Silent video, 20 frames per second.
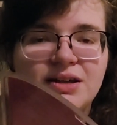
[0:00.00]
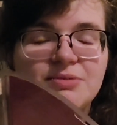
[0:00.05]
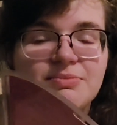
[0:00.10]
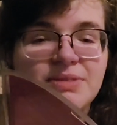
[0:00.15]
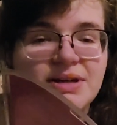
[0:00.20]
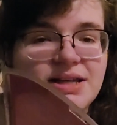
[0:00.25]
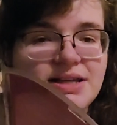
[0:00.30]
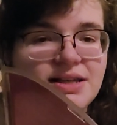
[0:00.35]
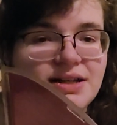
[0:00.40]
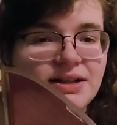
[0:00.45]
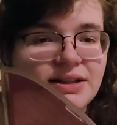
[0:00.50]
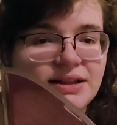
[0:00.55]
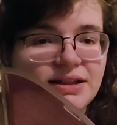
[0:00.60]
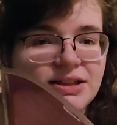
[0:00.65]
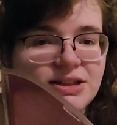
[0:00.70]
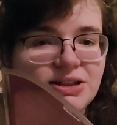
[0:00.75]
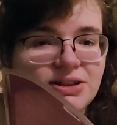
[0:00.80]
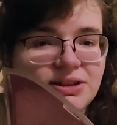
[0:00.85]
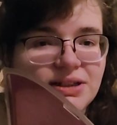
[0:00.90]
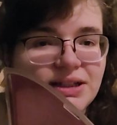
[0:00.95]
basically
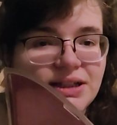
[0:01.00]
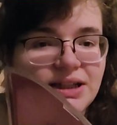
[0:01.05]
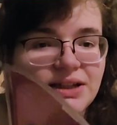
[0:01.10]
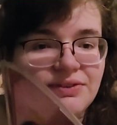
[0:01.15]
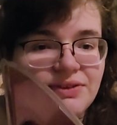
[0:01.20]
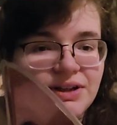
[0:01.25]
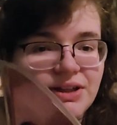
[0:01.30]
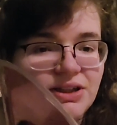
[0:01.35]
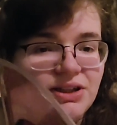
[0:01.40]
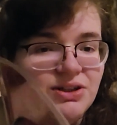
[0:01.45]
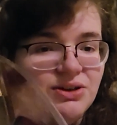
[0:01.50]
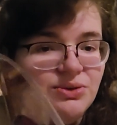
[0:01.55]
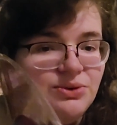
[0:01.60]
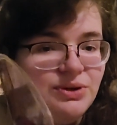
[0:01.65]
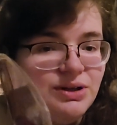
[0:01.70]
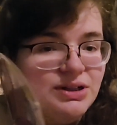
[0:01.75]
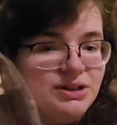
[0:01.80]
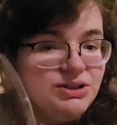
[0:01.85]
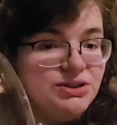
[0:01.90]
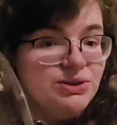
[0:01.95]
started giving you
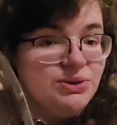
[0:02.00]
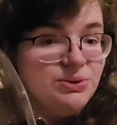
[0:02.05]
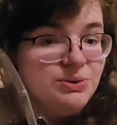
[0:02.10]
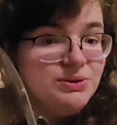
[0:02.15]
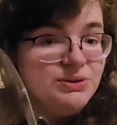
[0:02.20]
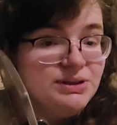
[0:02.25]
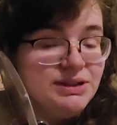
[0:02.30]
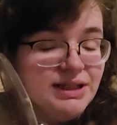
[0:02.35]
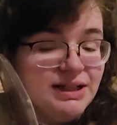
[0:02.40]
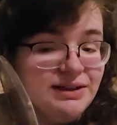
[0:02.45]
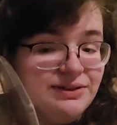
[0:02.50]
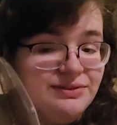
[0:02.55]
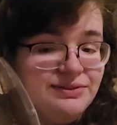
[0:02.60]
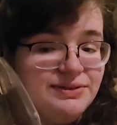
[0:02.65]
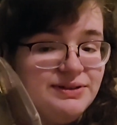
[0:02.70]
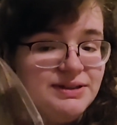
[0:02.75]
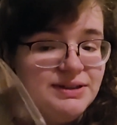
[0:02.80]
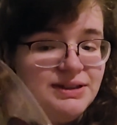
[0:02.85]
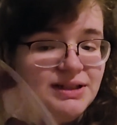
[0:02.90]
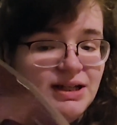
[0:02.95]
adult
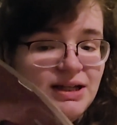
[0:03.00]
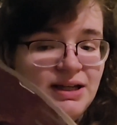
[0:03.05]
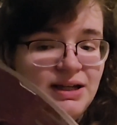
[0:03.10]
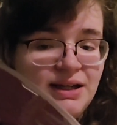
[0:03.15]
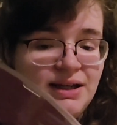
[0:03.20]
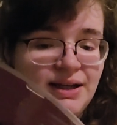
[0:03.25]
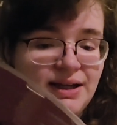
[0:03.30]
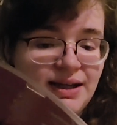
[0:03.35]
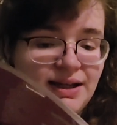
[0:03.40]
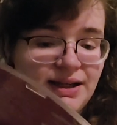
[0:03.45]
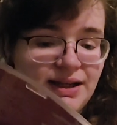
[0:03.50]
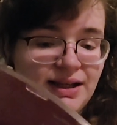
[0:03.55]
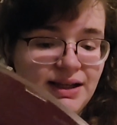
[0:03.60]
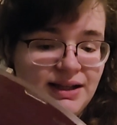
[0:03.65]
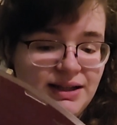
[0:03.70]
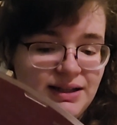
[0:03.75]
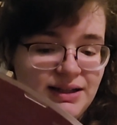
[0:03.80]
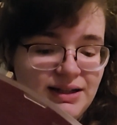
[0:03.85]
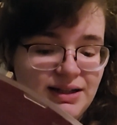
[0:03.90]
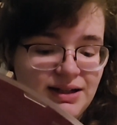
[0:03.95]
gifts
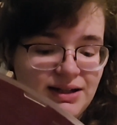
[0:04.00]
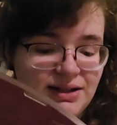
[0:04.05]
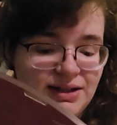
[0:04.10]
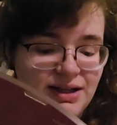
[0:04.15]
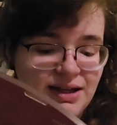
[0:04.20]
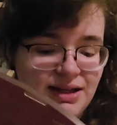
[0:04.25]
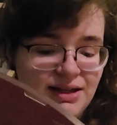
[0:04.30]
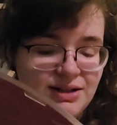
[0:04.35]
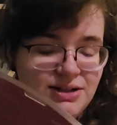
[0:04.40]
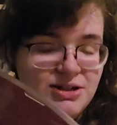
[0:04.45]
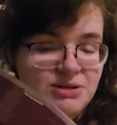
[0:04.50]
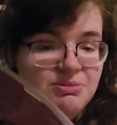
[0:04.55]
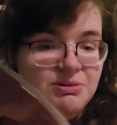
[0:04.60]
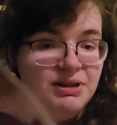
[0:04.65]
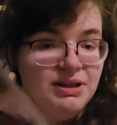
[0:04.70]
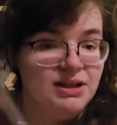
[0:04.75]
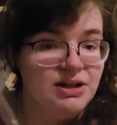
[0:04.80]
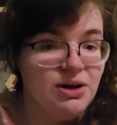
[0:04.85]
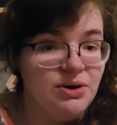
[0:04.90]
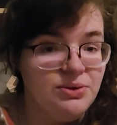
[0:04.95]
at a young age to be
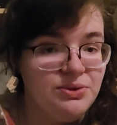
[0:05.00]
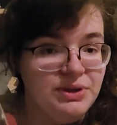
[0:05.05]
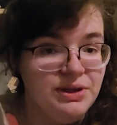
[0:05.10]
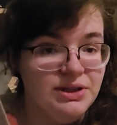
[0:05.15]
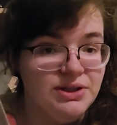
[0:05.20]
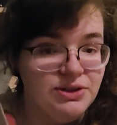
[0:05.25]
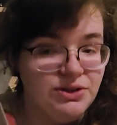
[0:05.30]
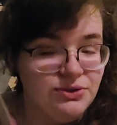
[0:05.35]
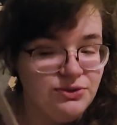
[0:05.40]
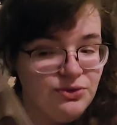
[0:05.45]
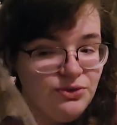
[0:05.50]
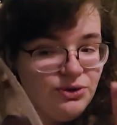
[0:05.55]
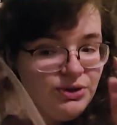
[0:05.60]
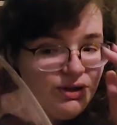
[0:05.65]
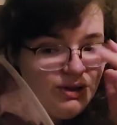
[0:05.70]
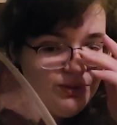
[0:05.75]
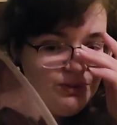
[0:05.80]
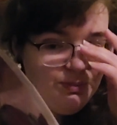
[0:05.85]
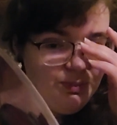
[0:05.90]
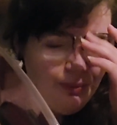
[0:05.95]
like, oh, these are
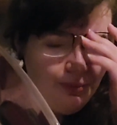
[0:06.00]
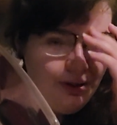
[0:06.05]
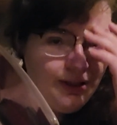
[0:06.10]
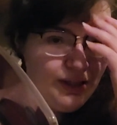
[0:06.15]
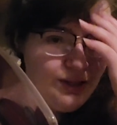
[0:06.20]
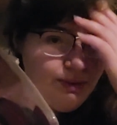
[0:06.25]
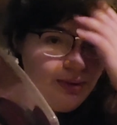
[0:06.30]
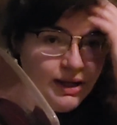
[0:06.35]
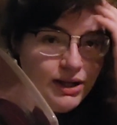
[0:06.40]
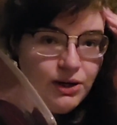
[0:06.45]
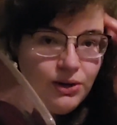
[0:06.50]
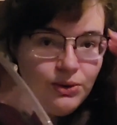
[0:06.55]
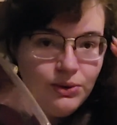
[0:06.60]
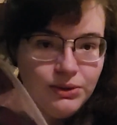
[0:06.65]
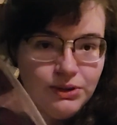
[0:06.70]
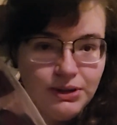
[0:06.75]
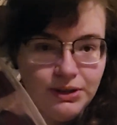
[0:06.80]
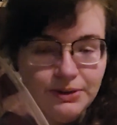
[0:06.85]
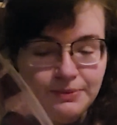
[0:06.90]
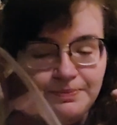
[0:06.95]
for when you get
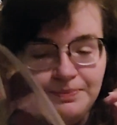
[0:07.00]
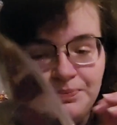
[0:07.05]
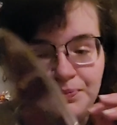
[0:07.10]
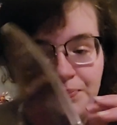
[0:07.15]
older.